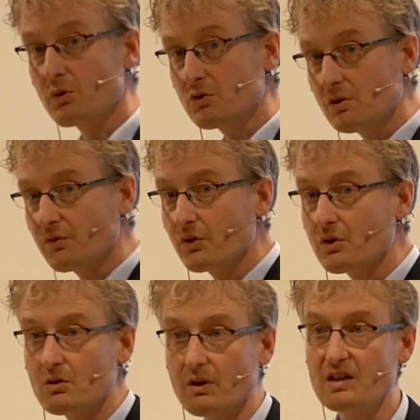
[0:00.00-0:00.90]
produce for
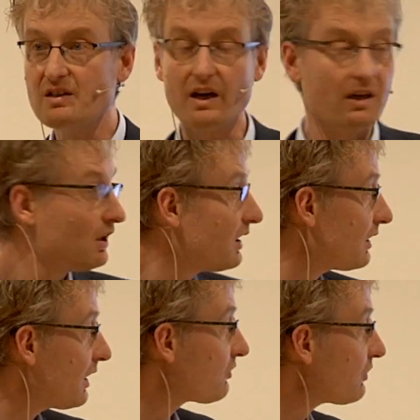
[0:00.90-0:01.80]
you
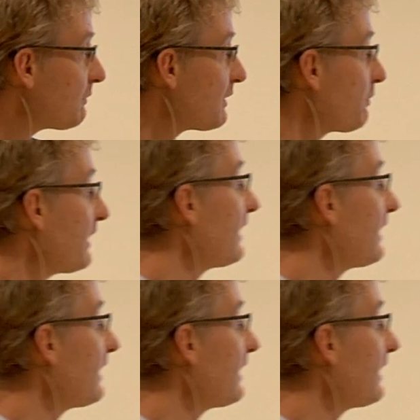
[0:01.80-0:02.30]
a treatment